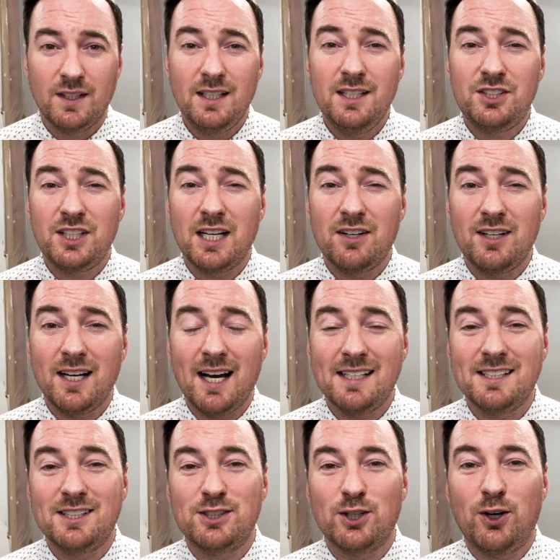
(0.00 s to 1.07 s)
Each area has
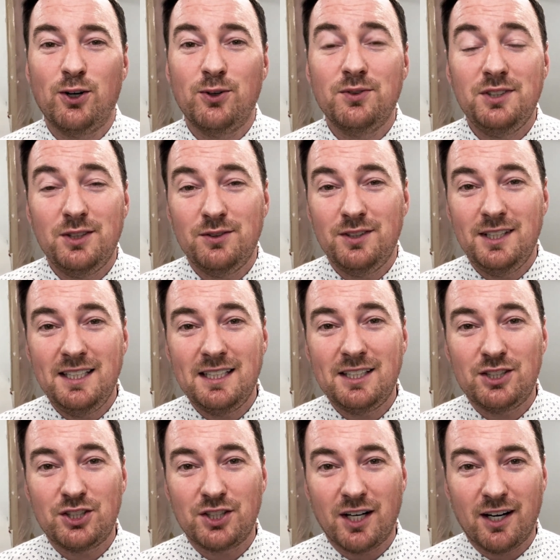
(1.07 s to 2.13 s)
its own unique
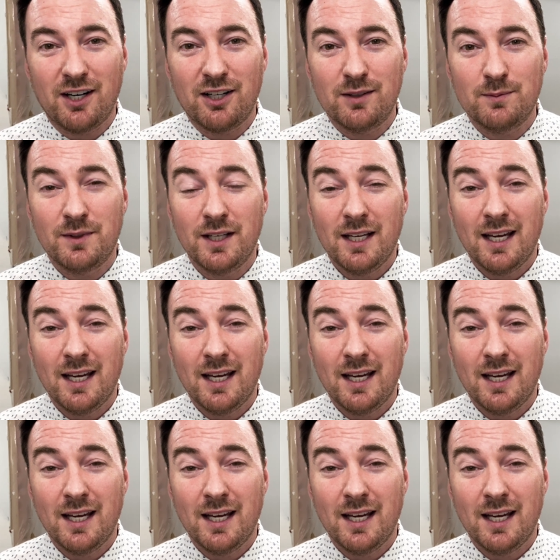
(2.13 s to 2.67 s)
charm